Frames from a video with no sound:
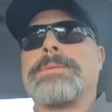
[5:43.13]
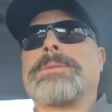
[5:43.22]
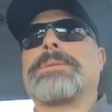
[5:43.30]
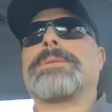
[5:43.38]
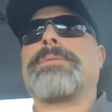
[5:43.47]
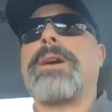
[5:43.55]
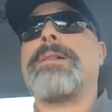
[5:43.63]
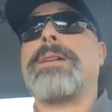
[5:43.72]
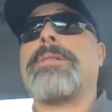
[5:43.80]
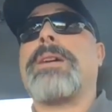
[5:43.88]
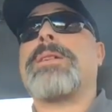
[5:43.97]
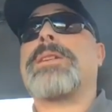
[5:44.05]
It's very,
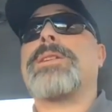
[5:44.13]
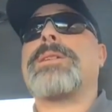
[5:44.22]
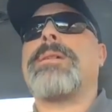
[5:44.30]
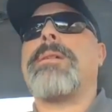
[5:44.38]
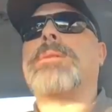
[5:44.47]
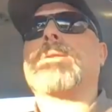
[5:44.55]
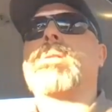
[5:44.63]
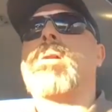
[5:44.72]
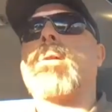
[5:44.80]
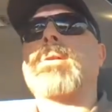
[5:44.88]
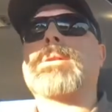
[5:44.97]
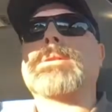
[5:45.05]
very good.
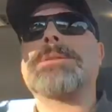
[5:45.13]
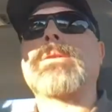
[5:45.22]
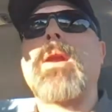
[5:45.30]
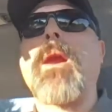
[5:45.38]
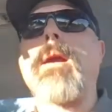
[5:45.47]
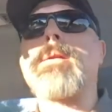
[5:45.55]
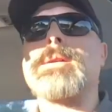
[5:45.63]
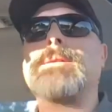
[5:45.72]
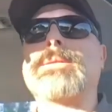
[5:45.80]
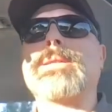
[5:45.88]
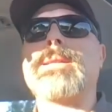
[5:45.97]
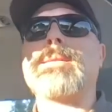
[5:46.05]

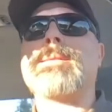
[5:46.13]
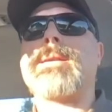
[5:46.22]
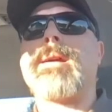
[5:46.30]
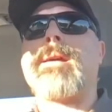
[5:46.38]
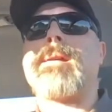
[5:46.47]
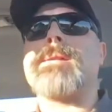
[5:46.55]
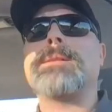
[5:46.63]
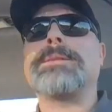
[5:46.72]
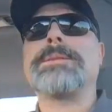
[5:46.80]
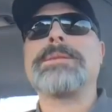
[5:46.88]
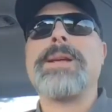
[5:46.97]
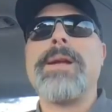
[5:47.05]
And these. Uh,
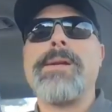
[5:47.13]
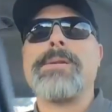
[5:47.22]
you know,